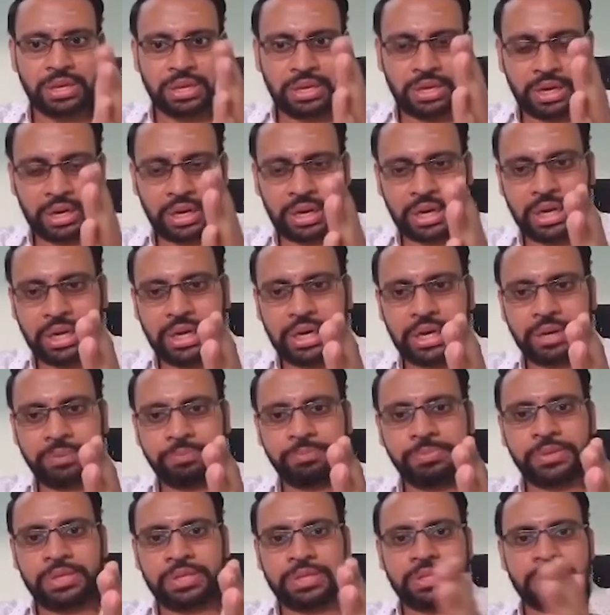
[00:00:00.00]
and
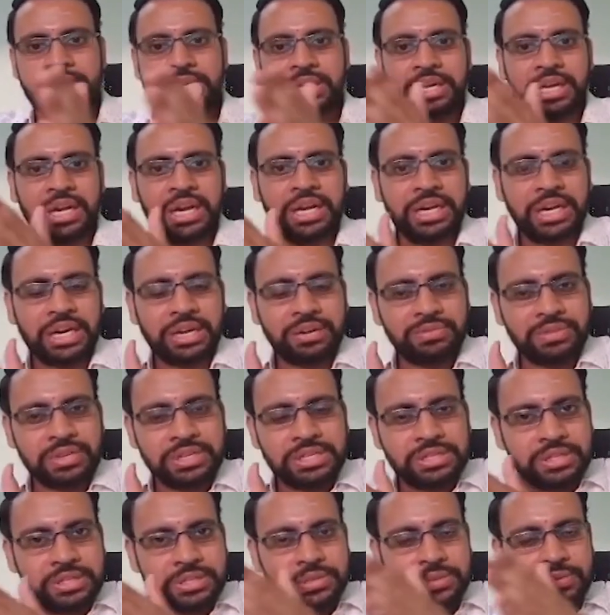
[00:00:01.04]
the rate at
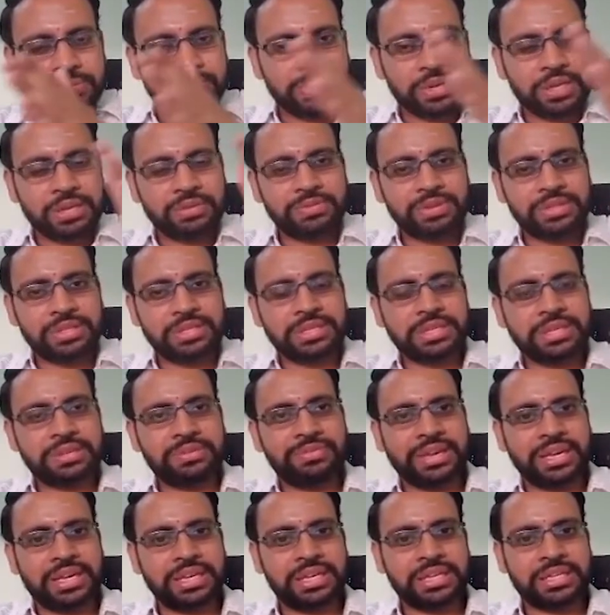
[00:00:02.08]
which this frequency
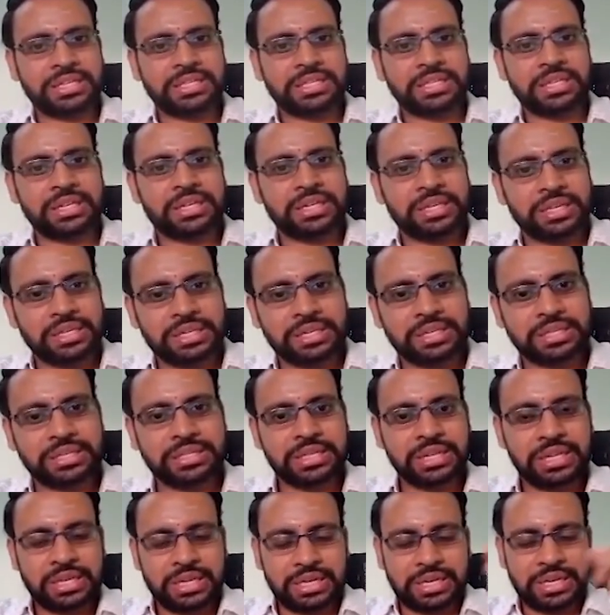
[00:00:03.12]
varies
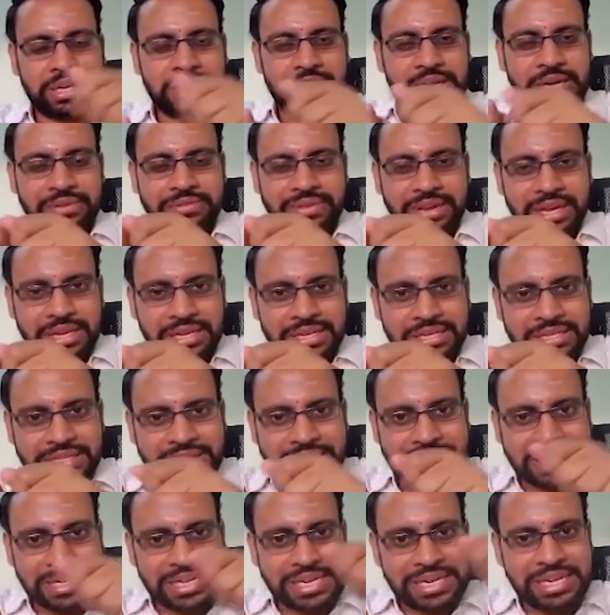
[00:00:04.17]
is it varies
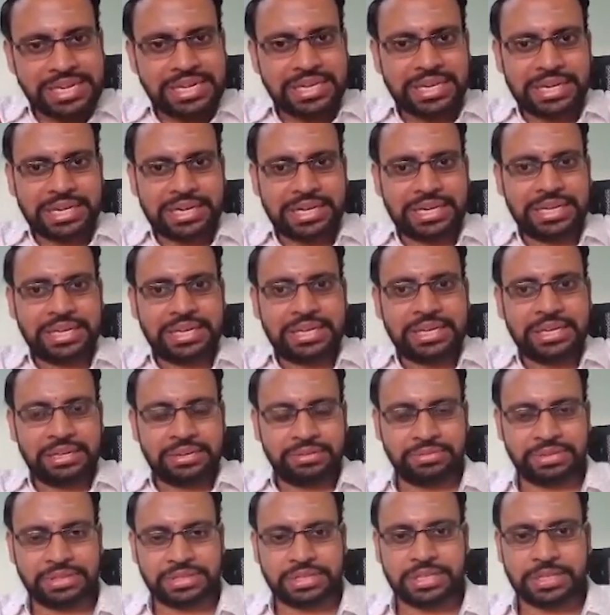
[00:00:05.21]
linearly
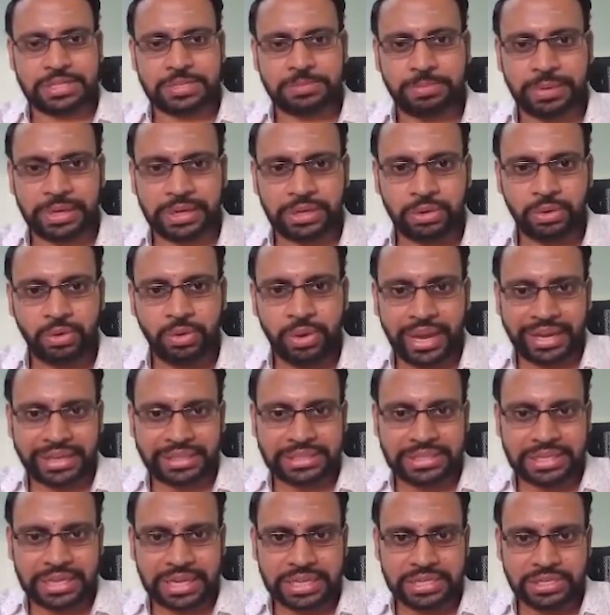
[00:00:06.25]
with respect to
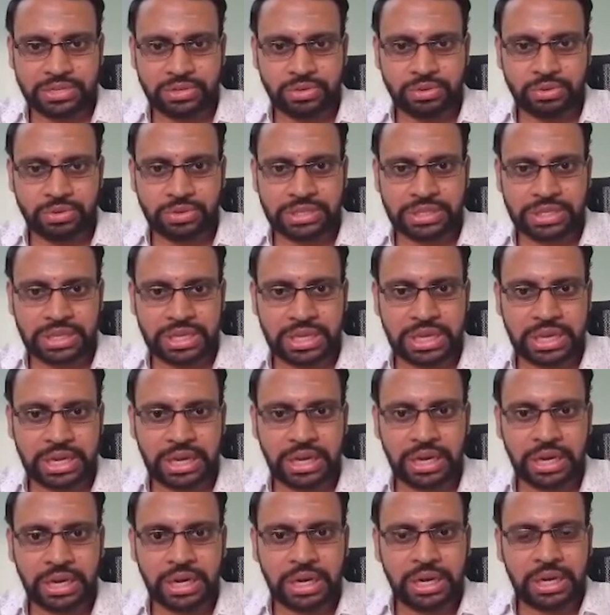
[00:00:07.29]
x. As you could see
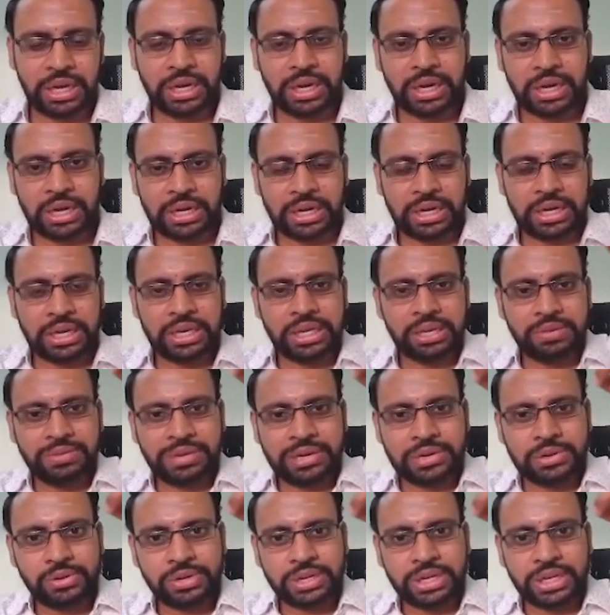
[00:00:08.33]
here, at any
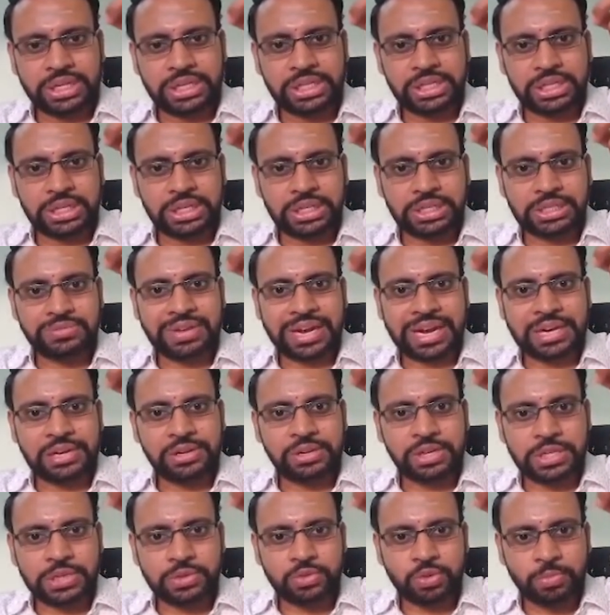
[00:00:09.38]
given location its
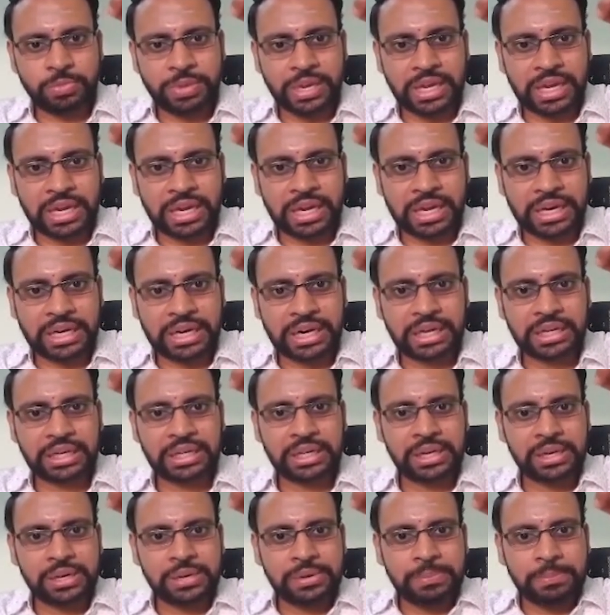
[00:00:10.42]
value is omega
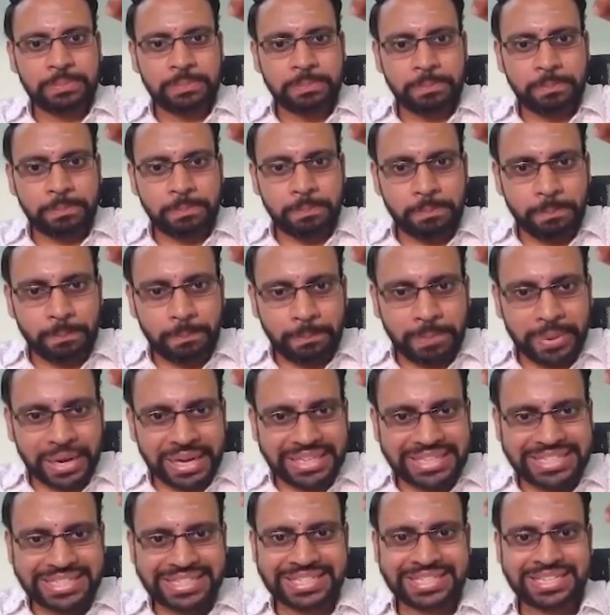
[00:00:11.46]
naught
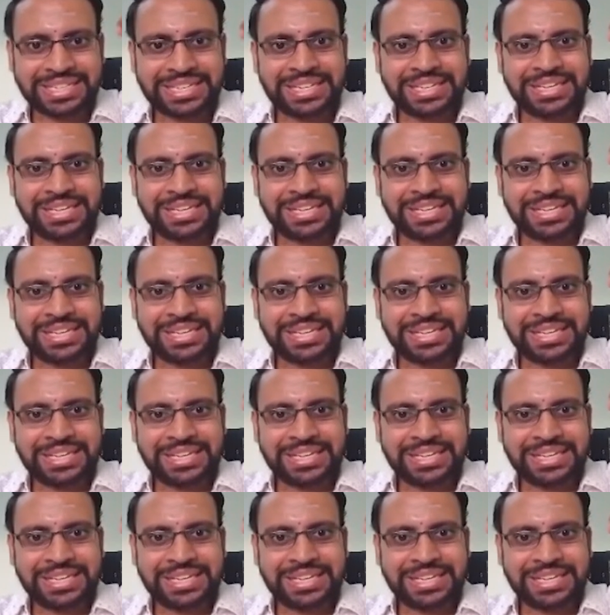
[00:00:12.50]
plus